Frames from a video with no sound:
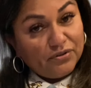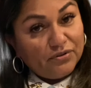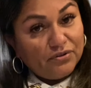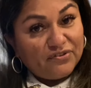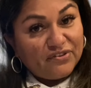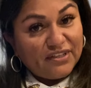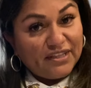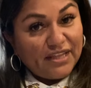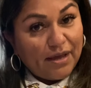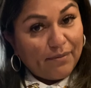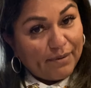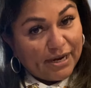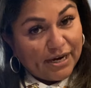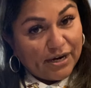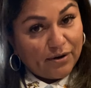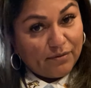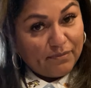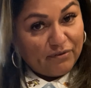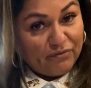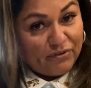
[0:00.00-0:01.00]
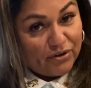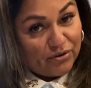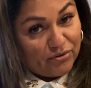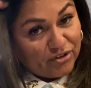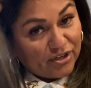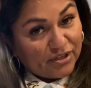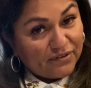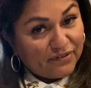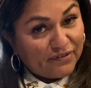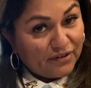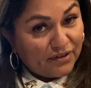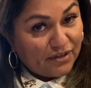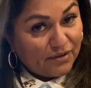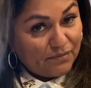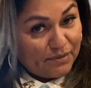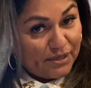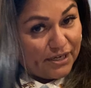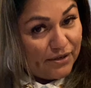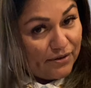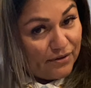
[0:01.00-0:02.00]
See that? My fingers got stuck on
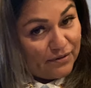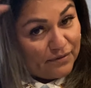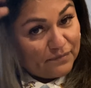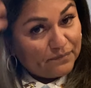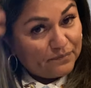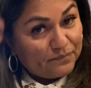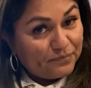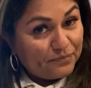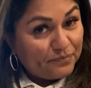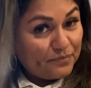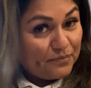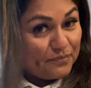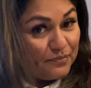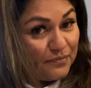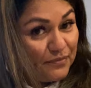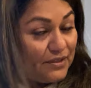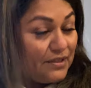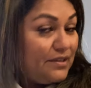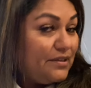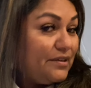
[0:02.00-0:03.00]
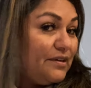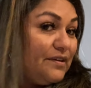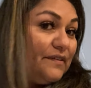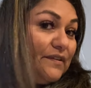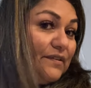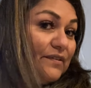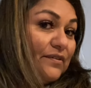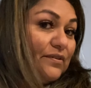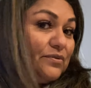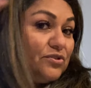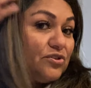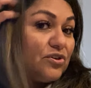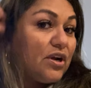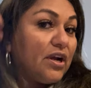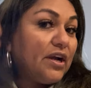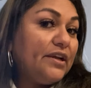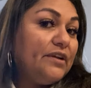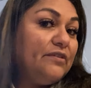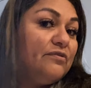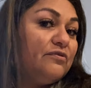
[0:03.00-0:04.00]
my hair because it's so
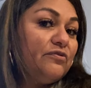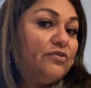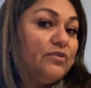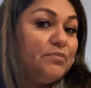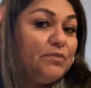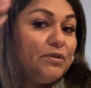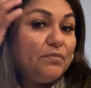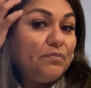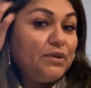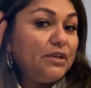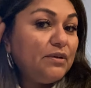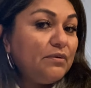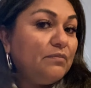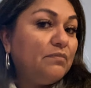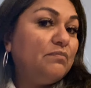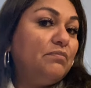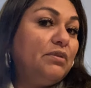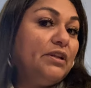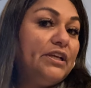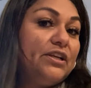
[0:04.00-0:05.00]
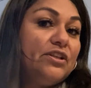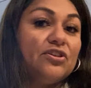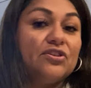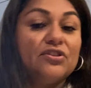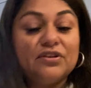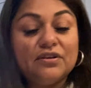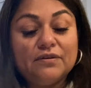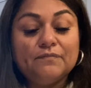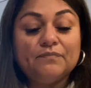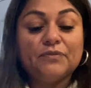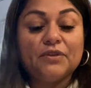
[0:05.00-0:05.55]
dry from it being bleached.